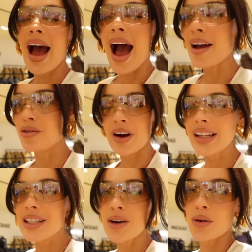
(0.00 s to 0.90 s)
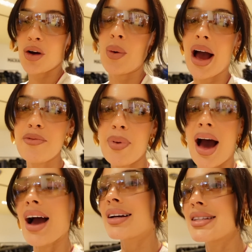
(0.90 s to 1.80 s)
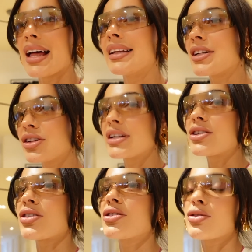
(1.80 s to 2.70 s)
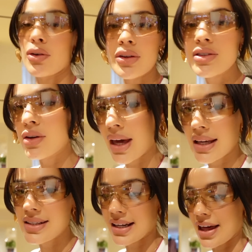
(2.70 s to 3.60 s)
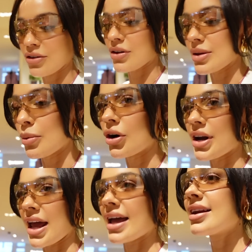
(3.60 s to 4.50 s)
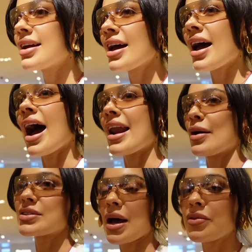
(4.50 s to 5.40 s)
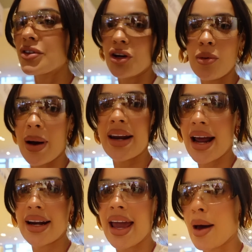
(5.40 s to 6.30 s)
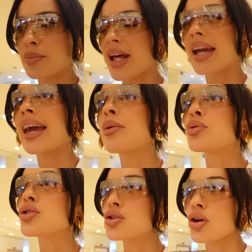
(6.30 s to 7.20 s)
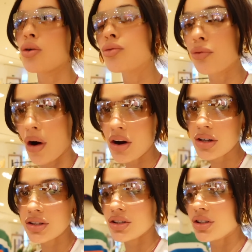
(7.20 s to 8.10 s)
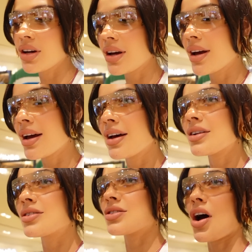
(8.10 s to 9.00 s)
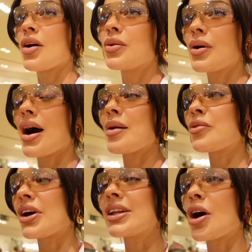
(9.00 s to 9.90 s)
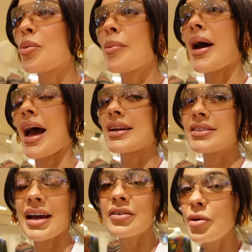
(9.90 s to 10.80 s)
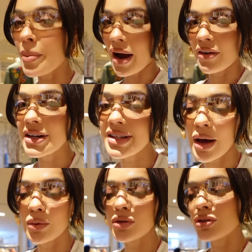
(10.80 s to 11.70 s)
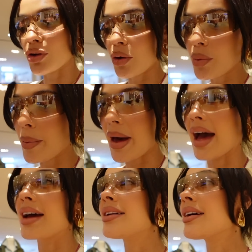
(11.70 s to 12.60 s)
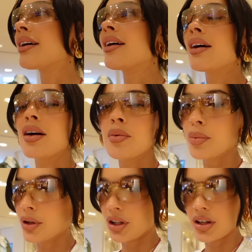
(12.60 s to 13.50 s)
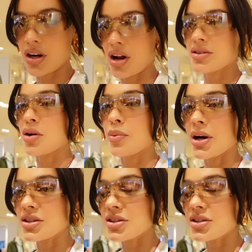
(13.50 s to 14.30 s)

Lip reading: I really don't know what I've packed. I literally just threw the suitcase together in the morning and I was out of the door by 9 a.m. Like, it was so rushed. So I'm really not prepared. Like, for Paris, I was so prepared, but London, not so much.